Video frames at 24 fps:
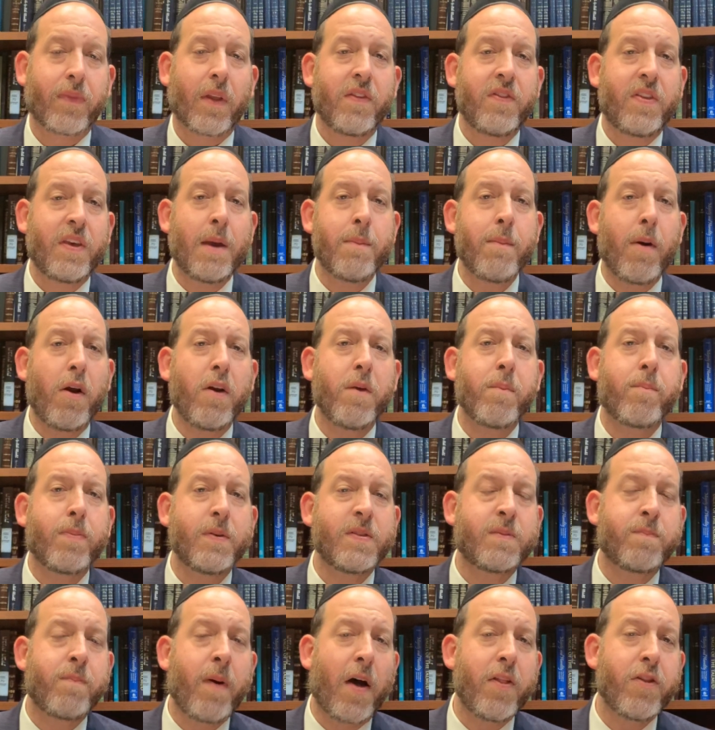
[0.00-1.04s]
The Gemara
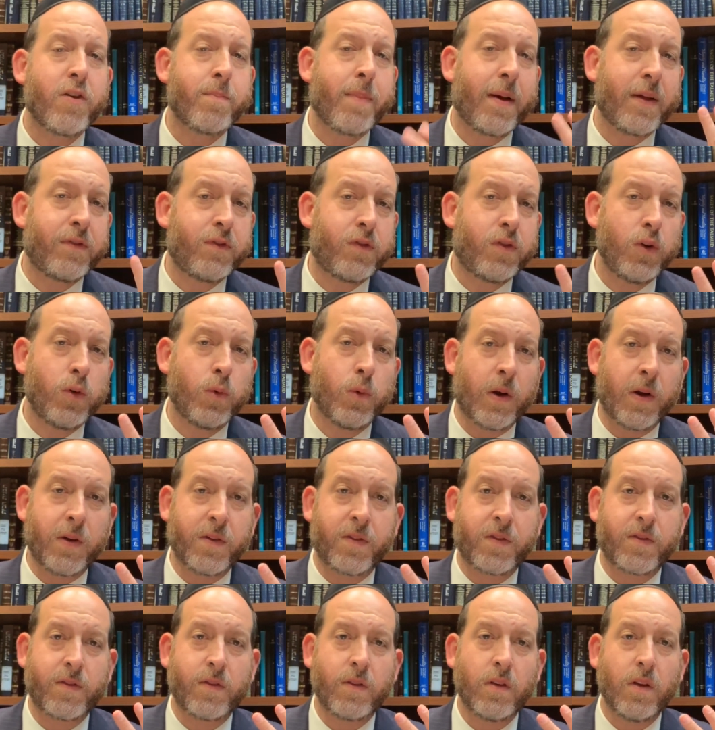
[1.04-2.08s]
is bothered by two
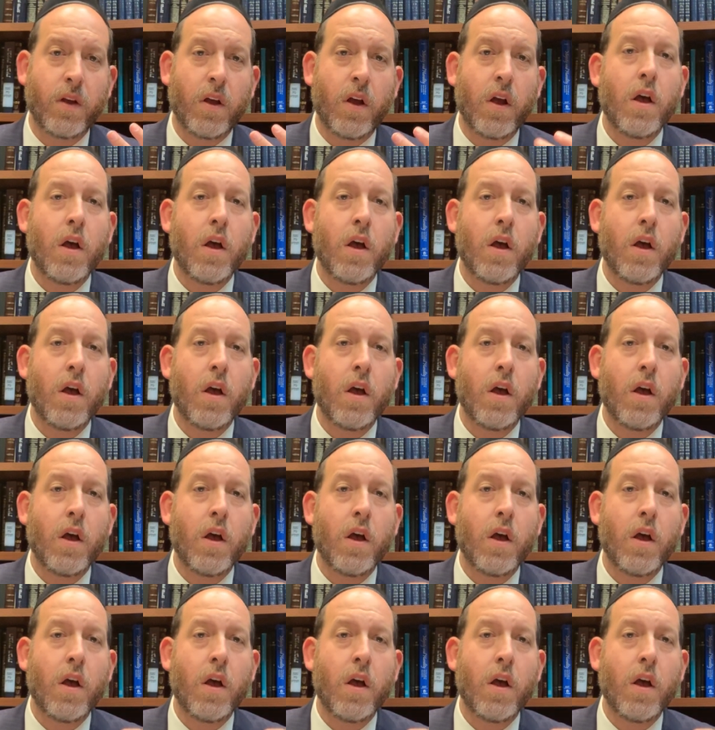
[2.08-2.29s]
words.